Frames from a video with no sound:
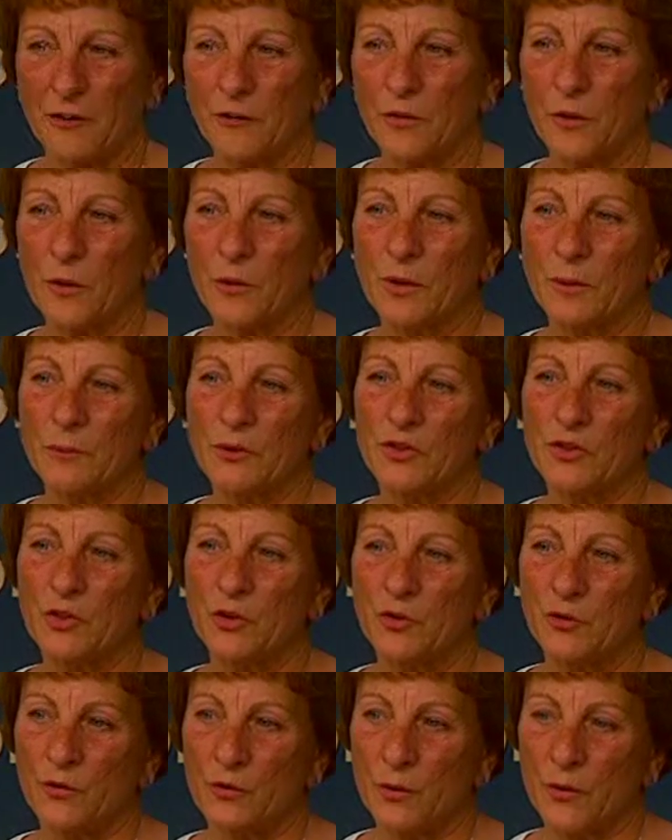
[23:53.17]
phone number is
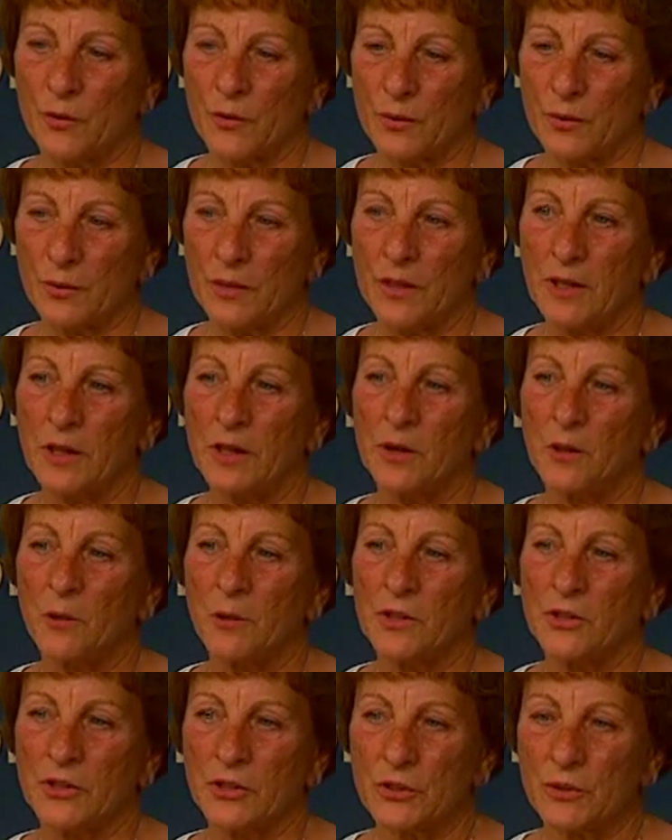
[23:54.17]

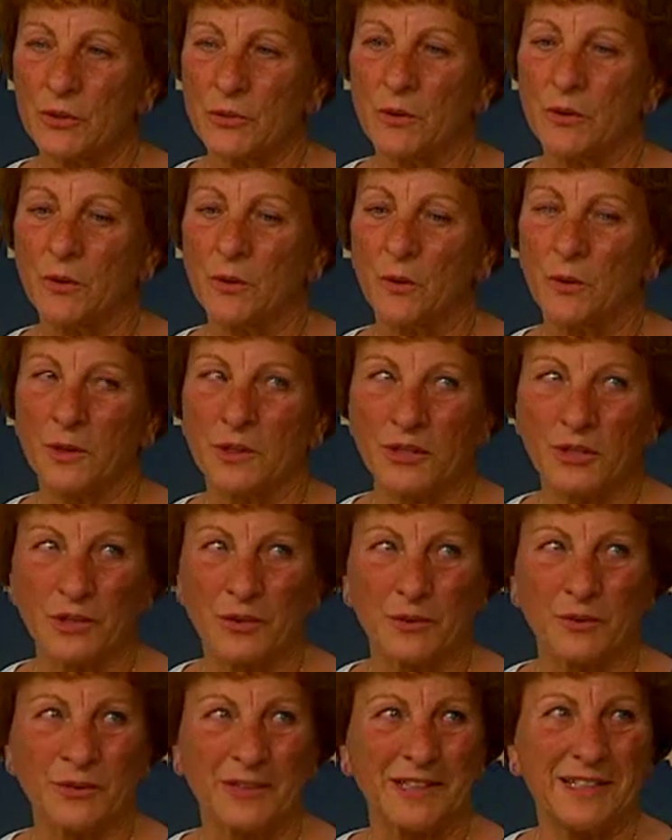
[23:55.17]
243-1212.
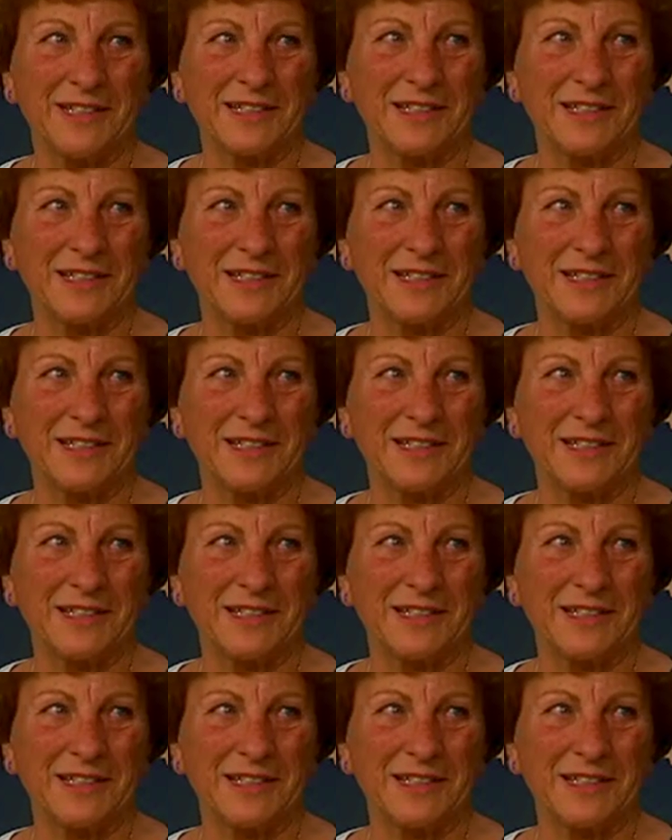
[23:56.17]
Easy